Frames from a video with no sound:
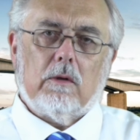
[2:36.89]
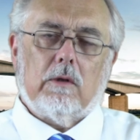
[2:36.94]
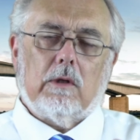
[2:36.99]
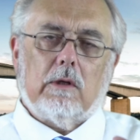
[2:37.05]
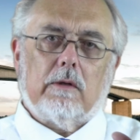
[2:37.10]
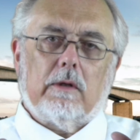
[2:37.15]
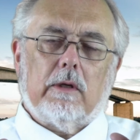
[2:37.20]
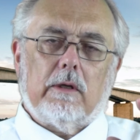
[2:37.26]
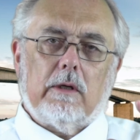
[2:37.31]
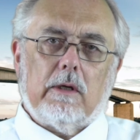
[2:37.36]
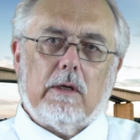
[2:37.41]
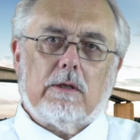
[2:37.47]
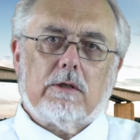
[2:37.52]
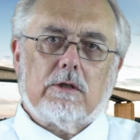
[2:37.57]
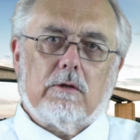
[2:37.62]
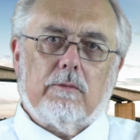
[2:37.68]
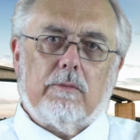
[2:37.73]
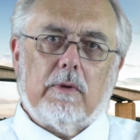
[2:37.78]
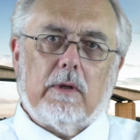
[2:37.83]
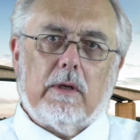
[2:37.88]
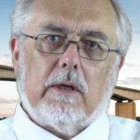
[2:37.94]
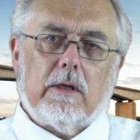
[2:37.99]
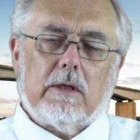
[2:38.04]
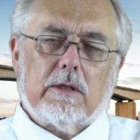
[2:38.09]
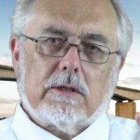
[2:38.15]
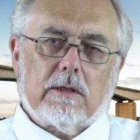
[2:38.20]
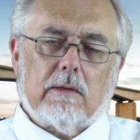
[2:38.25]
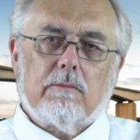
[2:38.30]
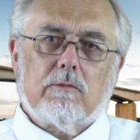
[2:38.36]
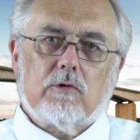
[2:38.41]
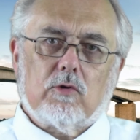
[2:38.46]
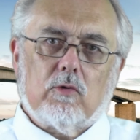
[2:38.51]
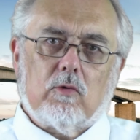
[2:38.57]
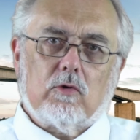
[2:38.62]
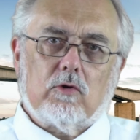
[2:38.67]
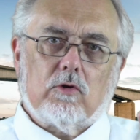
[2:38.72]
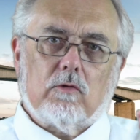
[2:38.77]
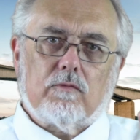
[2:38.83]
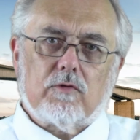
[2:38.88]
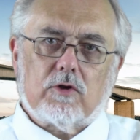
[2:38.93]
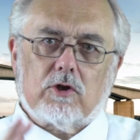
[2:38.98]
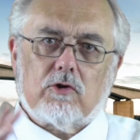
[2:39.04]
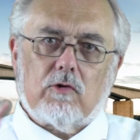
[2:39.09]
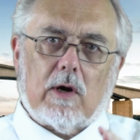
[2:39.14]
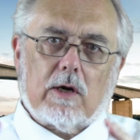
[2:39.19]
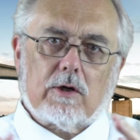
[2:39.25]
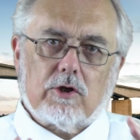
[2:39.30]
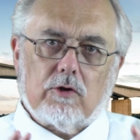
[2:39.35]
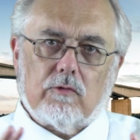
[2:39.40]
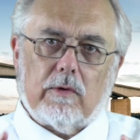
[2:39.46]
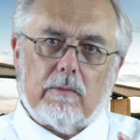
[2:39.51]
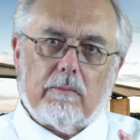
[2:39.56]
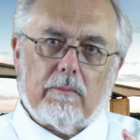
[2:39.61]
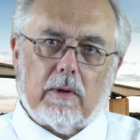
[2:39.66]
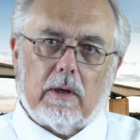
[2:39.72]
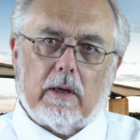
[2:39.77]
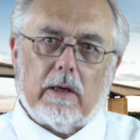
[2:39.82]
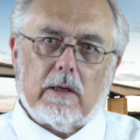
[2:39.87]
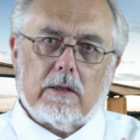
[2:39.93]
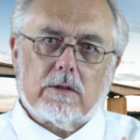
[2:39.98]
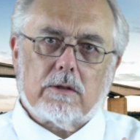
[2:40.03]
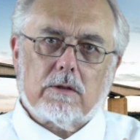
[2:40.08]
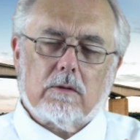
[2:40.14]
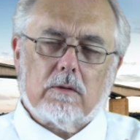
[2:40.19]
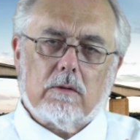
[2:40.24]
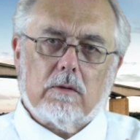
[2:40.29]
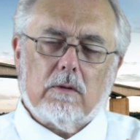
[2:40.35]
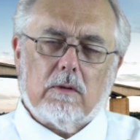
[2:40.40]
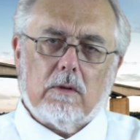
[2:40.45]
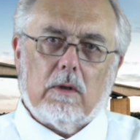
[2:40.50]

that there needs to be some sort of structure in place,